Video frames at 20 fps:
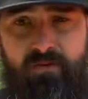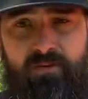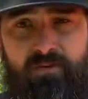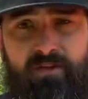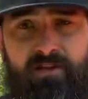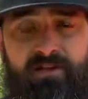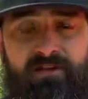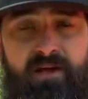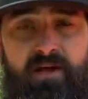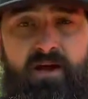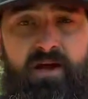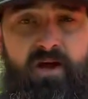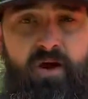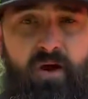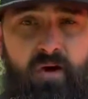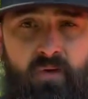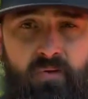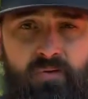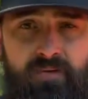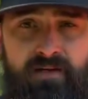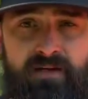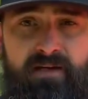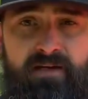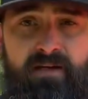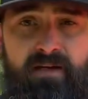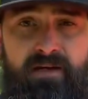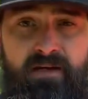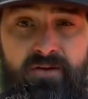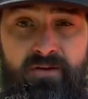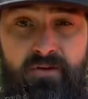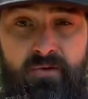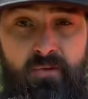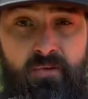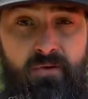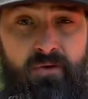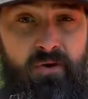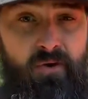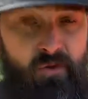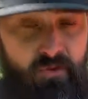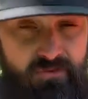with holding
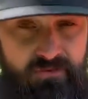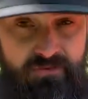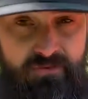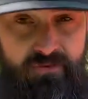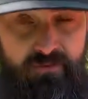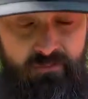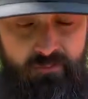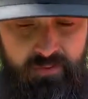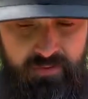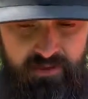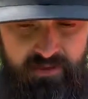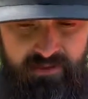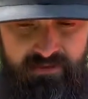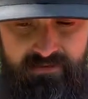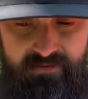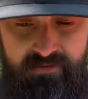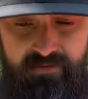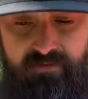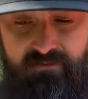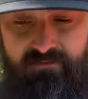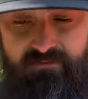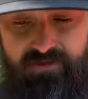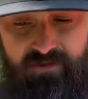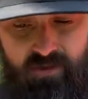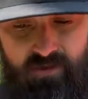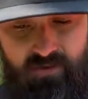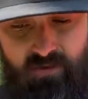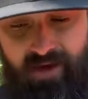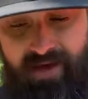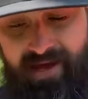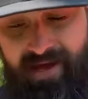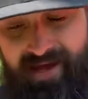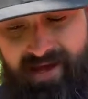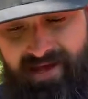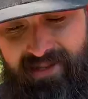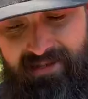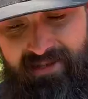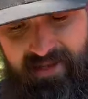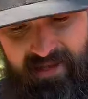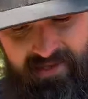your holster in place so i
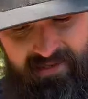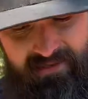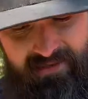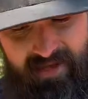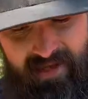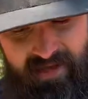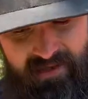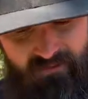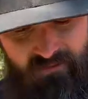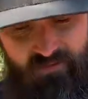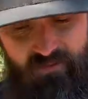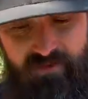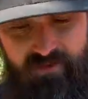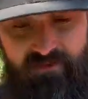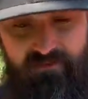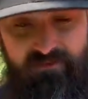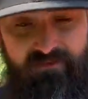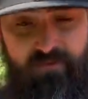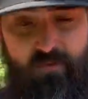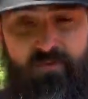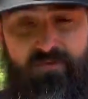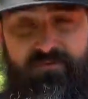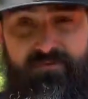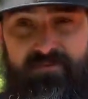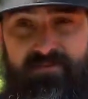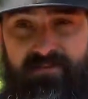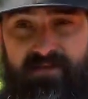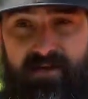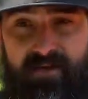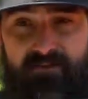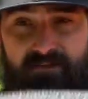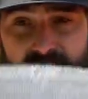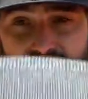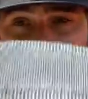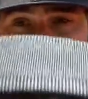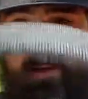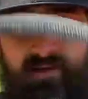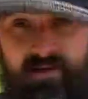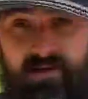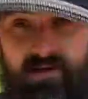like that reinforcements everywhere